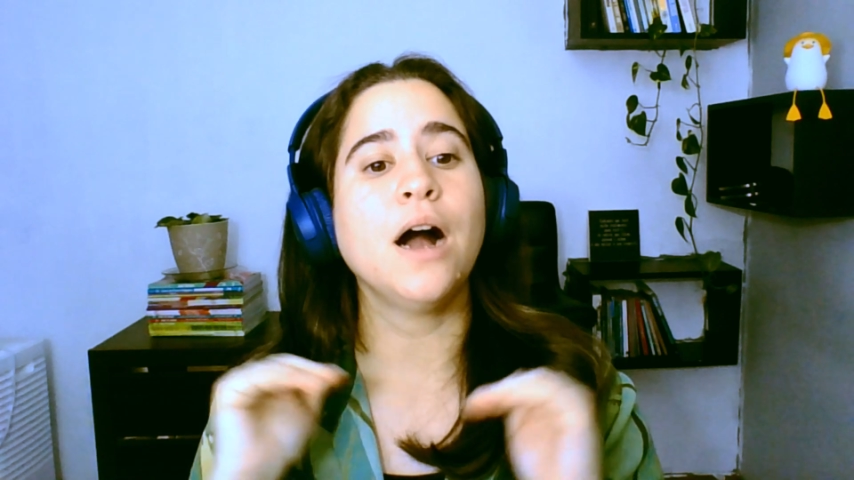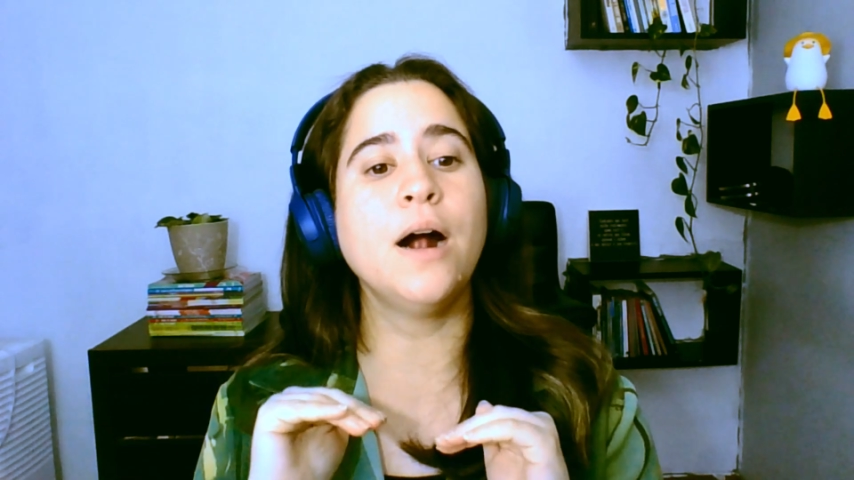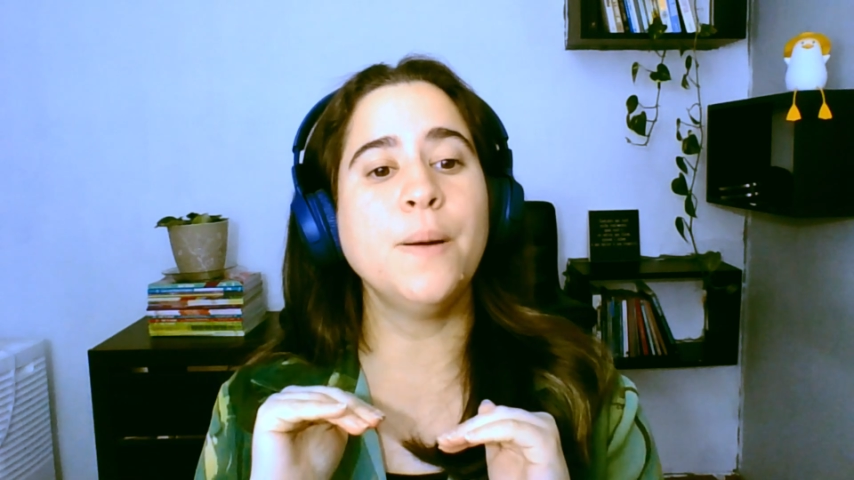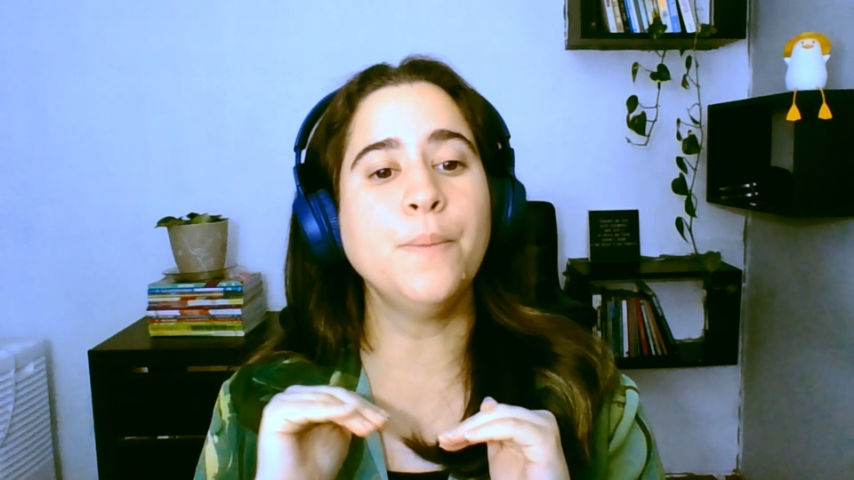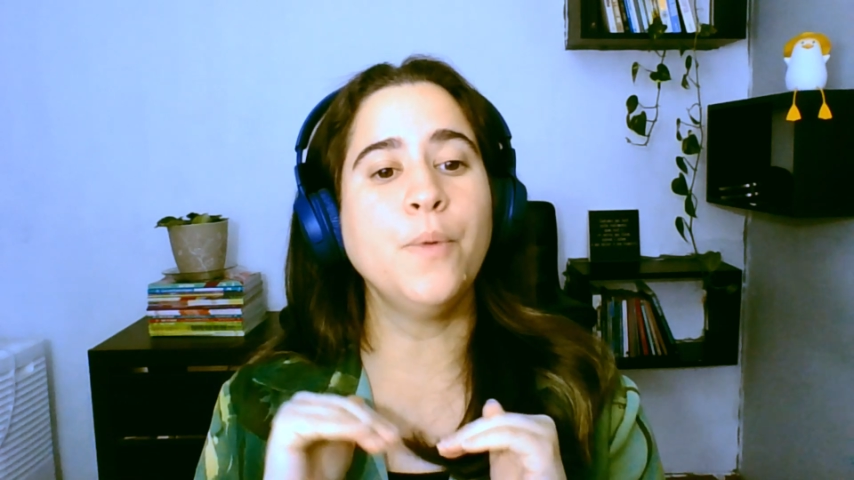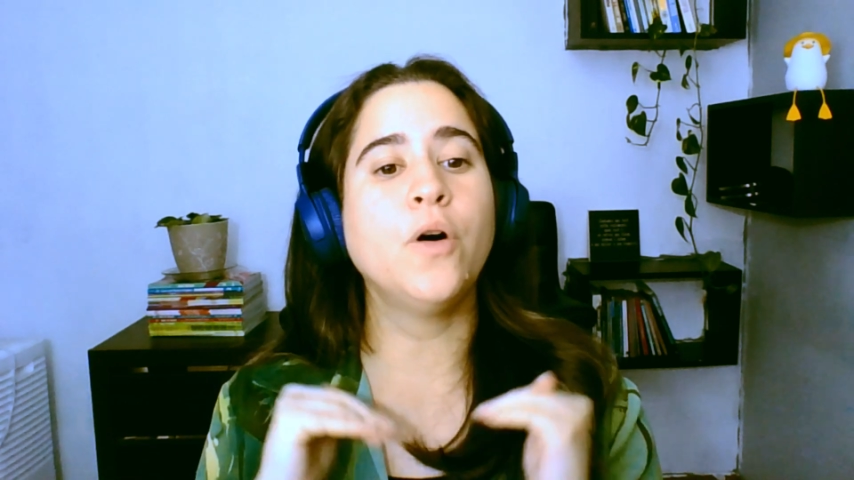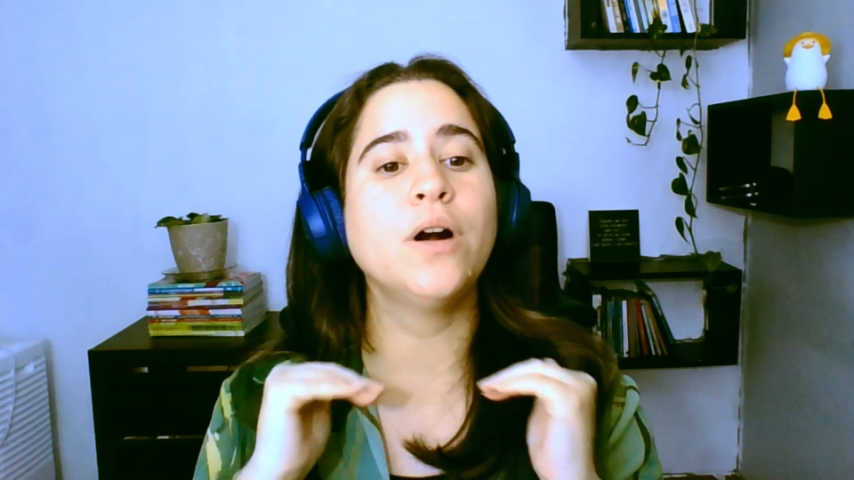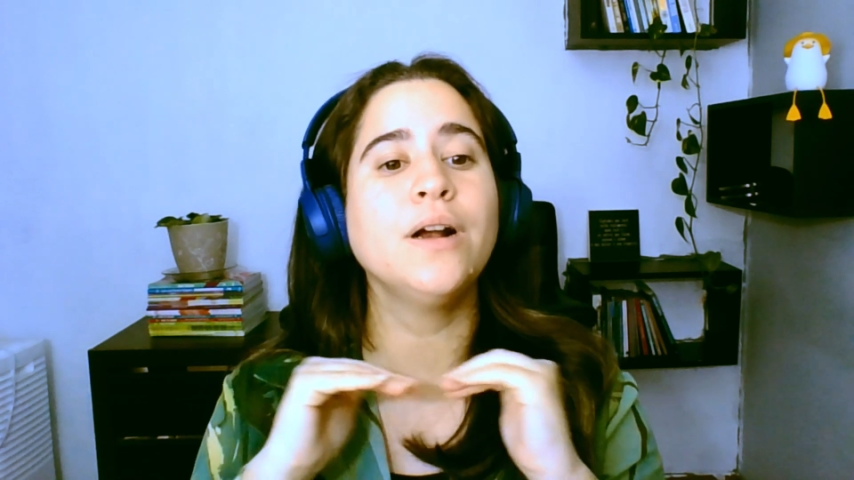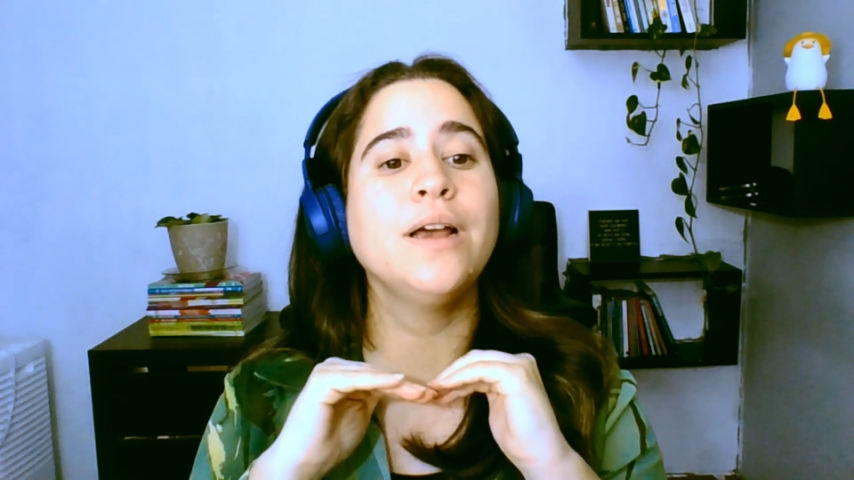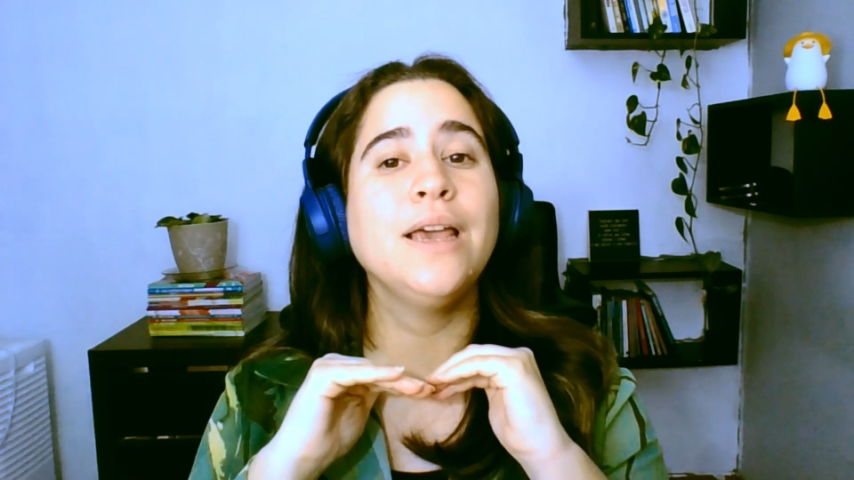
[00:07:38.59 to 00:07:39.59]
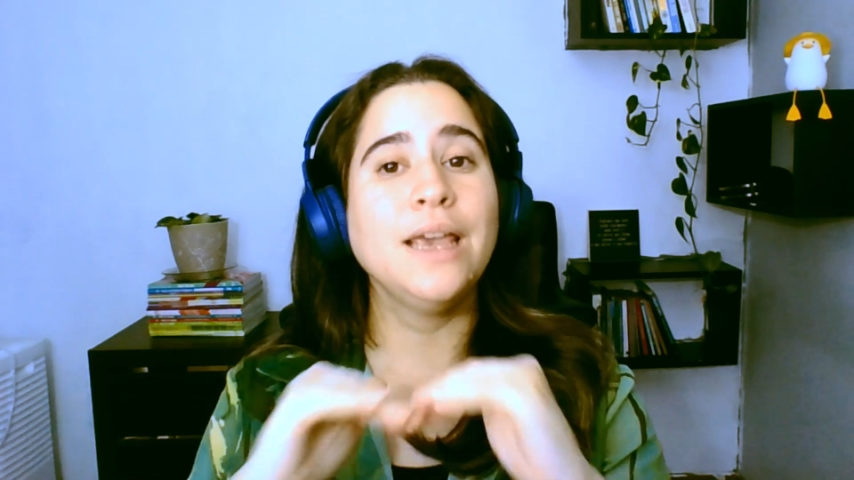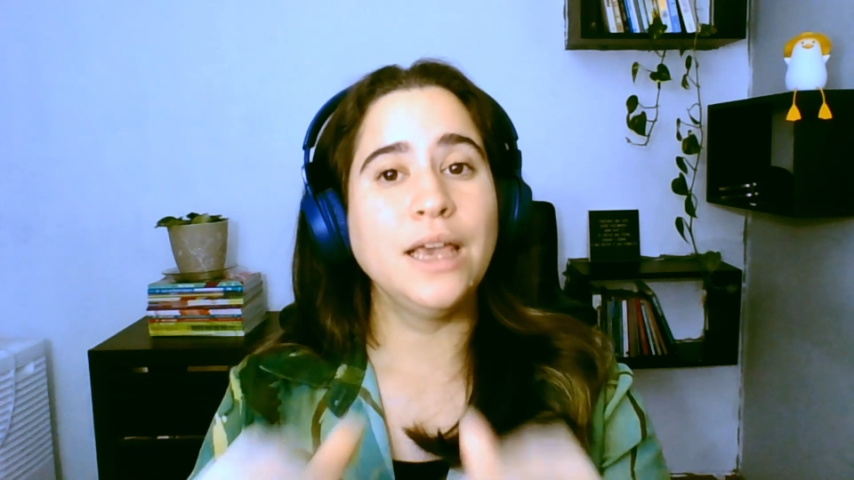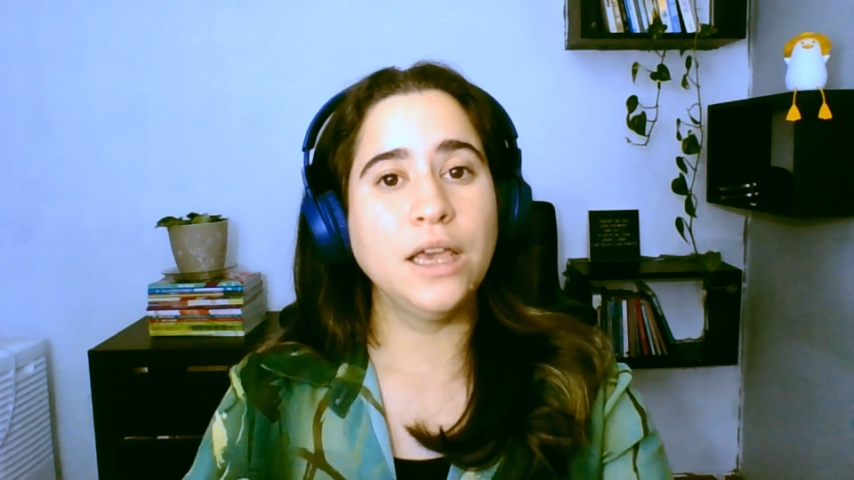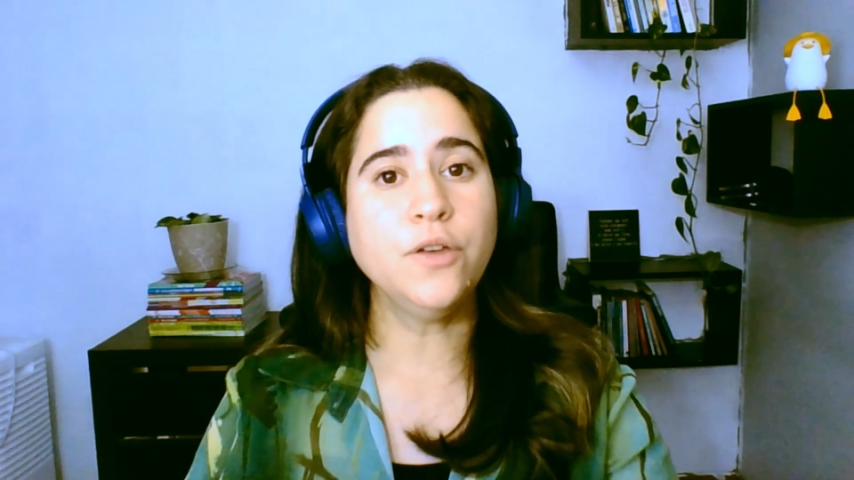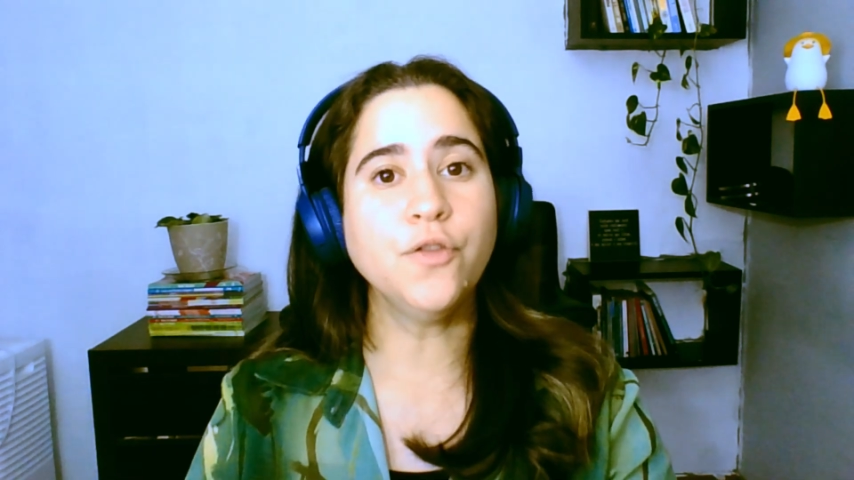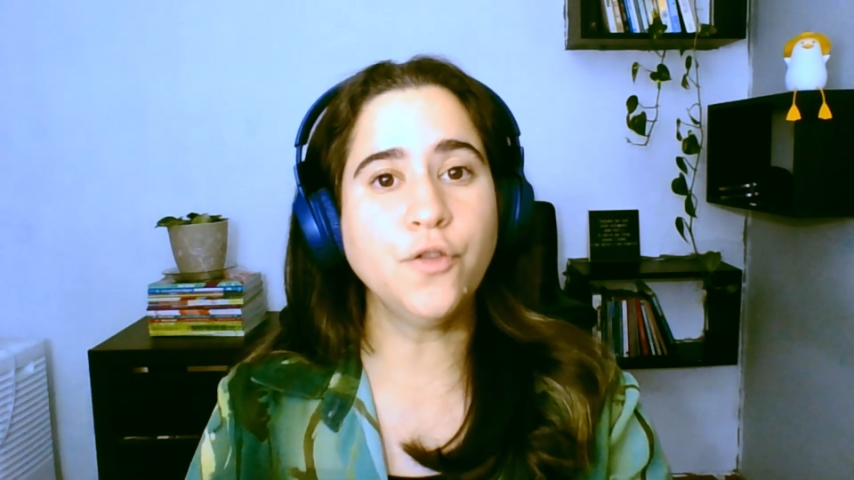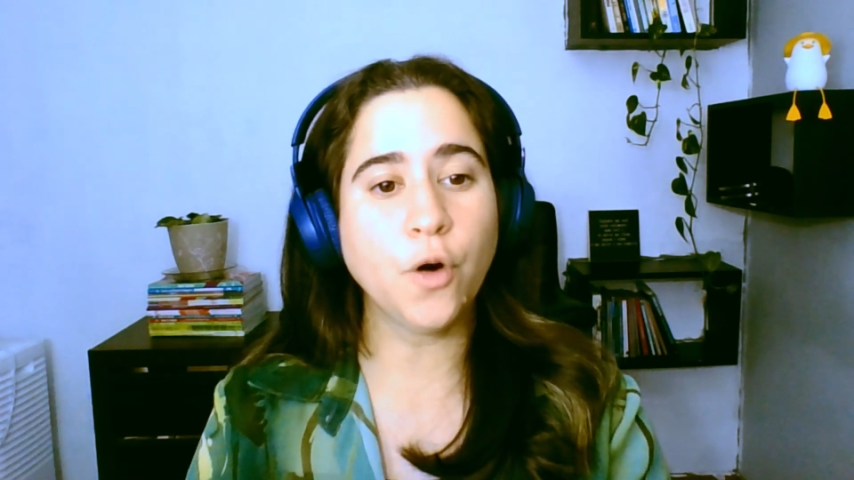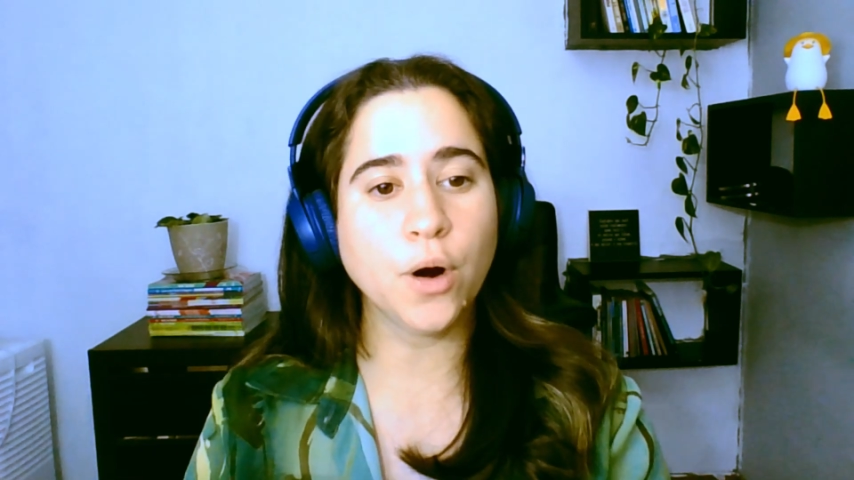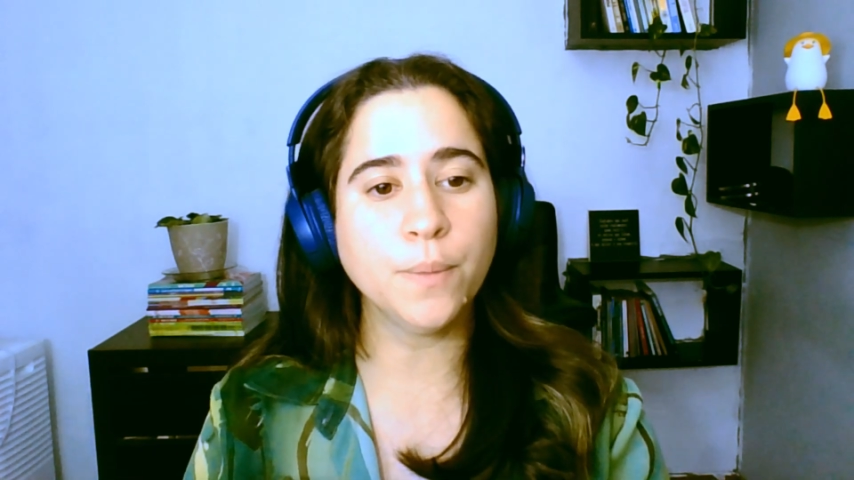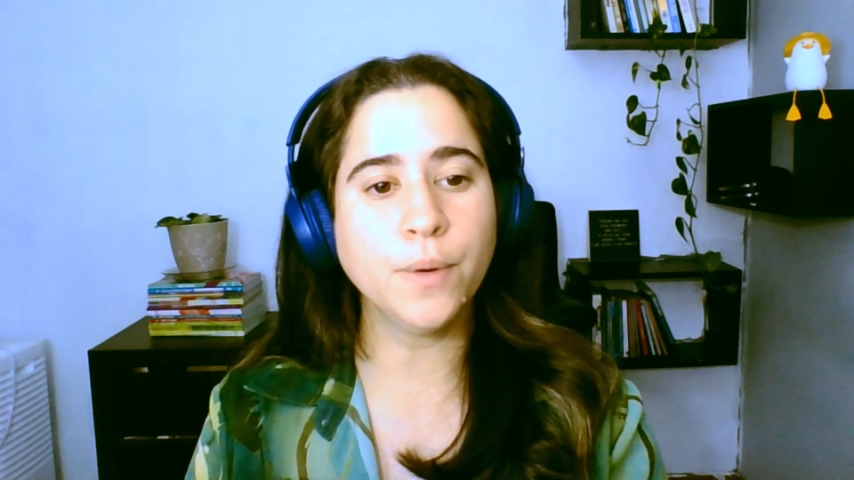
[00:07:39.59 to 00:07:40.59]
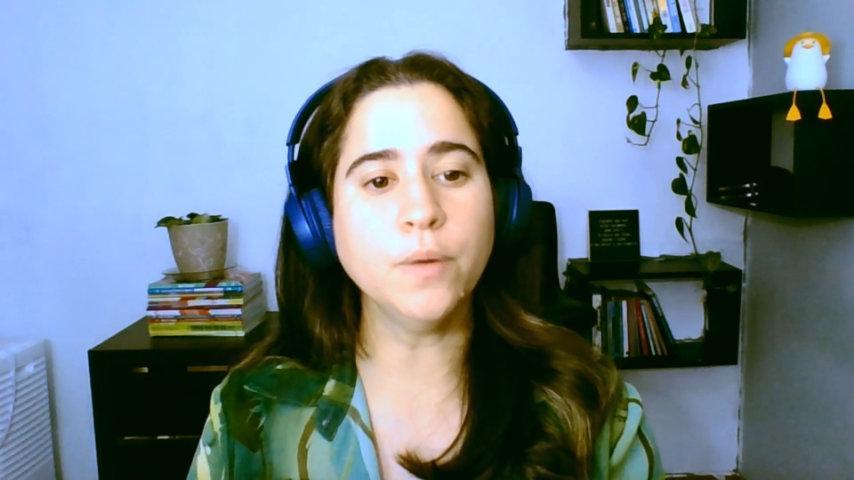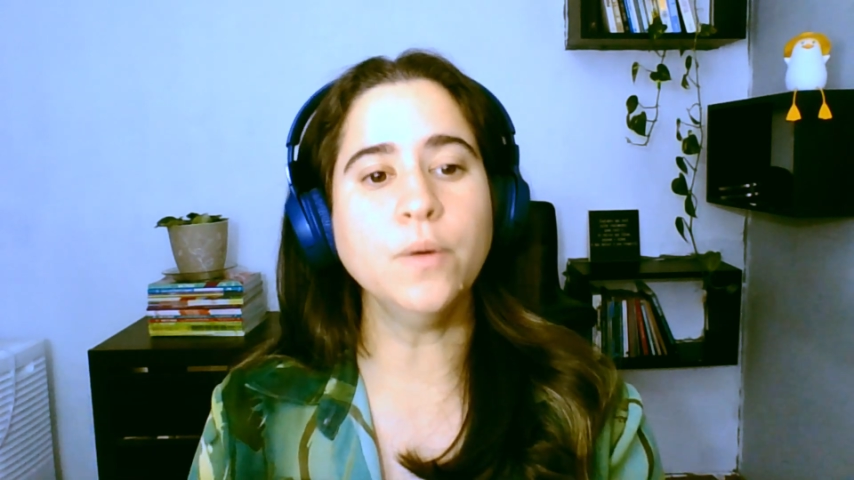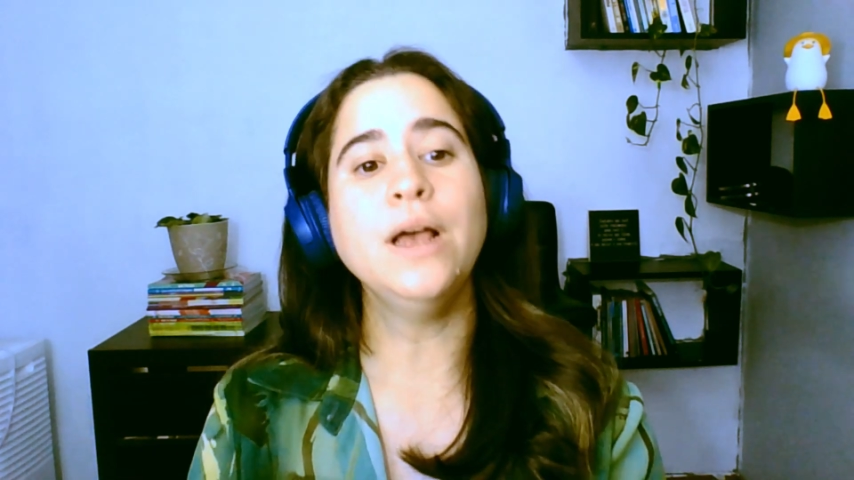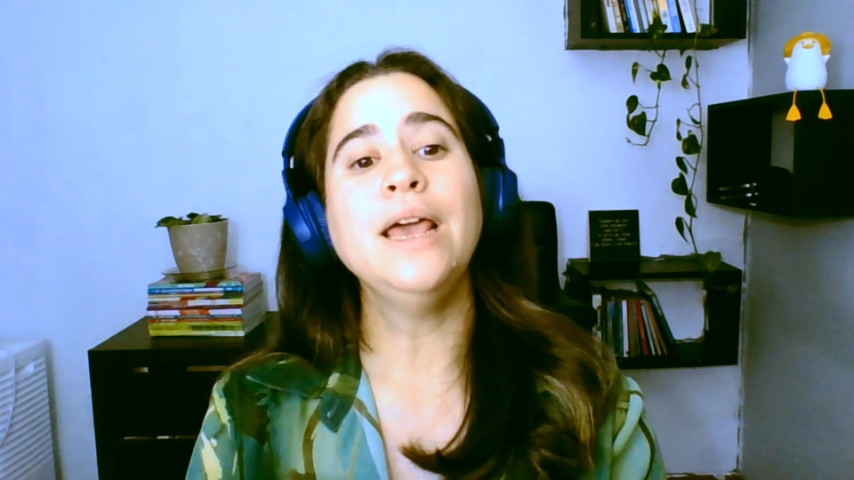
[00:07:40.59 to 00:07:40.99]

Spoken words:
are more informal